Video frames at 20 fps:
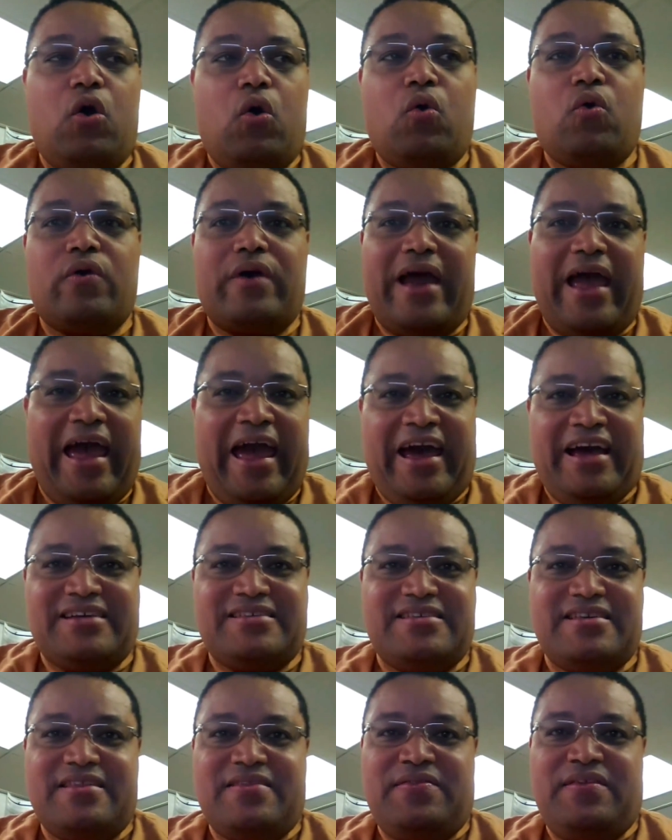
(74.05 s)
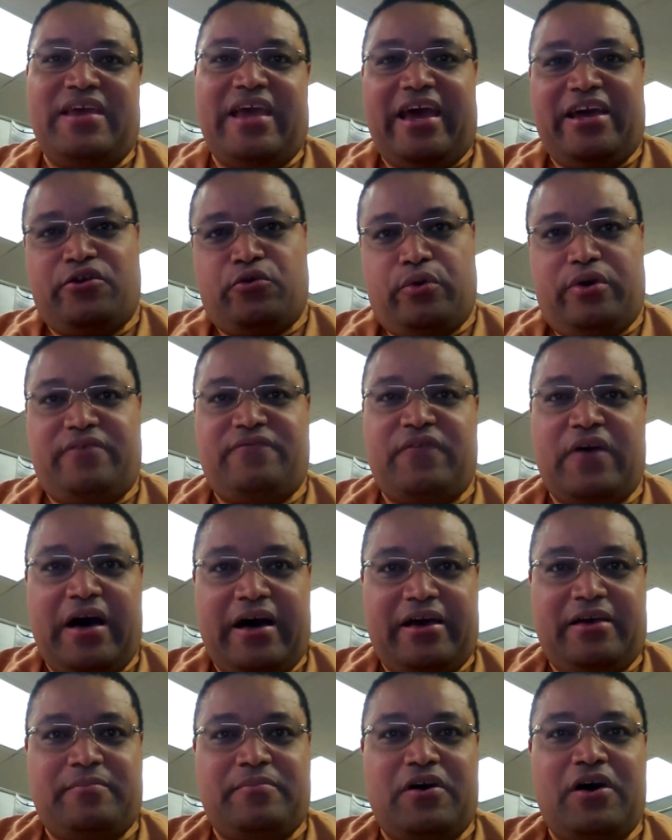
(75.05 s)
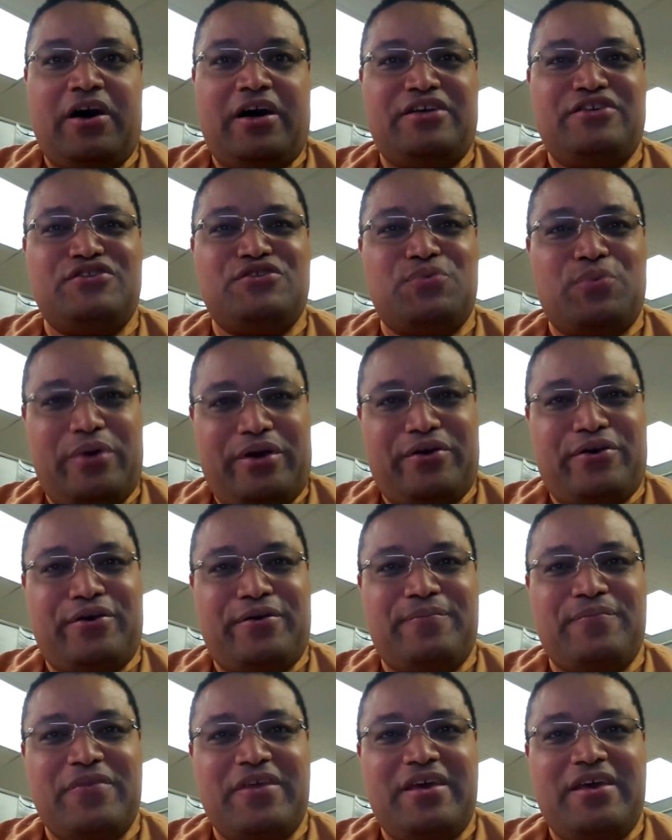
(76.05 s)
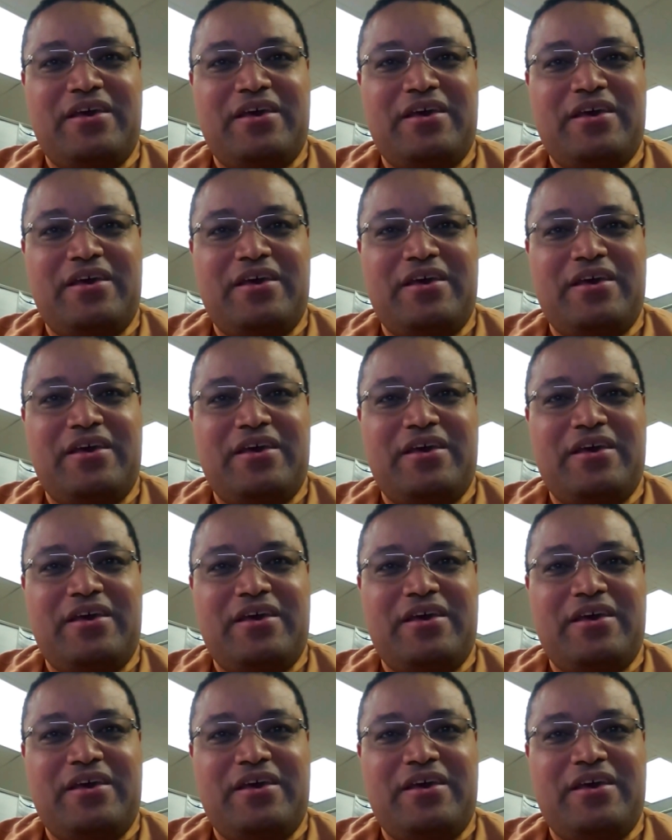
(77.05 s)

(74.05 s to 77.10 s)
or at The Android Vibe on Twitter.